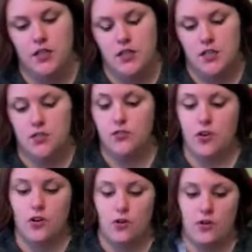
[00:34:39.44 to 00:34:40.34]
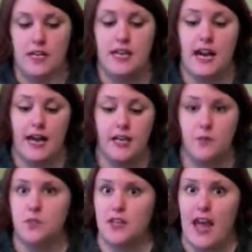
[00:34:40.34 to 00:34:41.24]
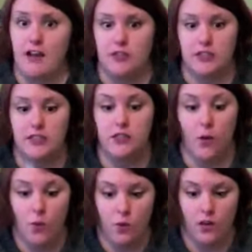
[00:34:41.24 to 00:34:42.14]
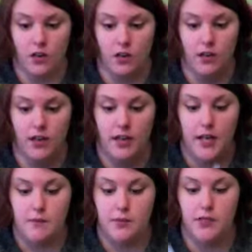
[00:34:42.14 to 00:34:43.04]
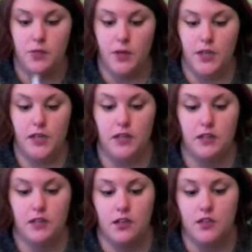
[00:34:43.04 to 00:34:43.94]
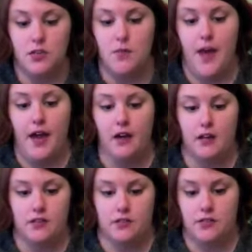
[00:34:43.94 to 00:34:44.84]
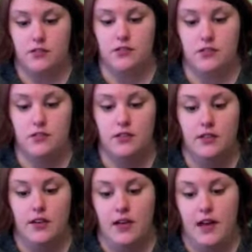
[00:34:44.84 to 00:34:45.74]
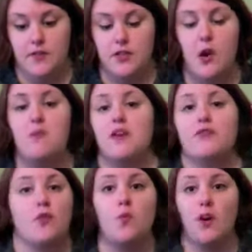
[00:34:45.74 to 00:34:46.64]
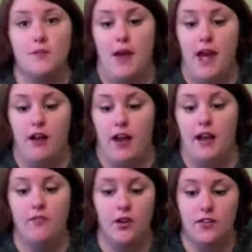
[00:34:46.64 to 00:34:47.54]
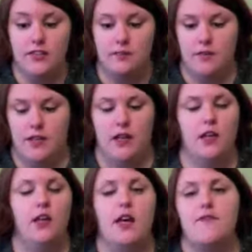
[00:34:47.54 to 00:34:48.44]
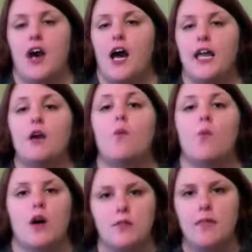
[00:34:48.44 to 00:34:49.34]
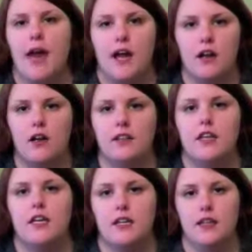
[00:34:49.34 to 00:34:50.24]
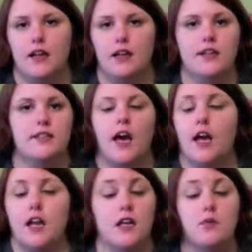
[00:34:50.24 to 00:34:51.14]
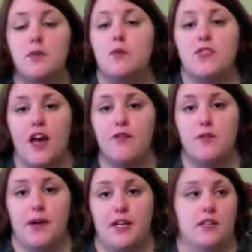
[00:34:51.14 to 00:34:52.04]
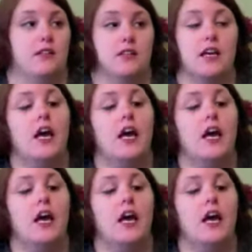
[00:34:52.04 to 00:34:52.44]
So he kind of was actually torn between 2 patterns. I was hoping for one pattern. Out of all this, I'm like, if I get one pattern that he likes, it'll be worth every penny, because